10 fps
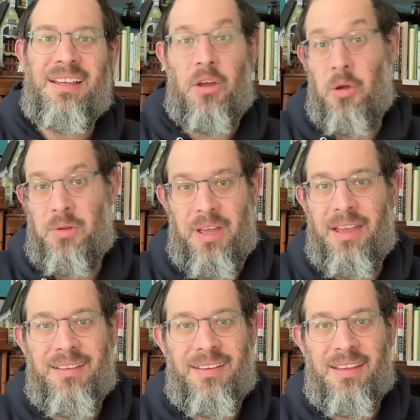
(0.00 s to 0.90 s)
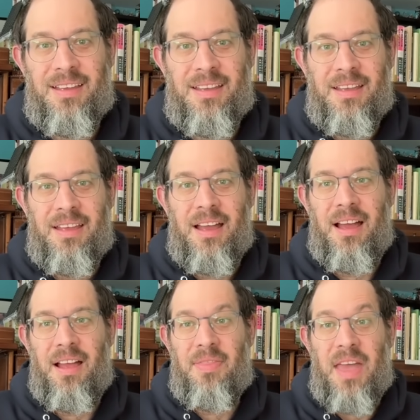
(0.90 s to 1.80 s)
Okay.
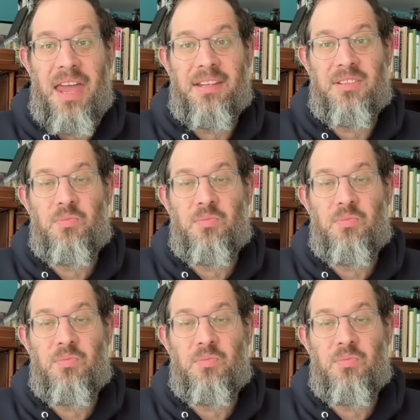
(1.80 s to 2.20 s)
Uh, that is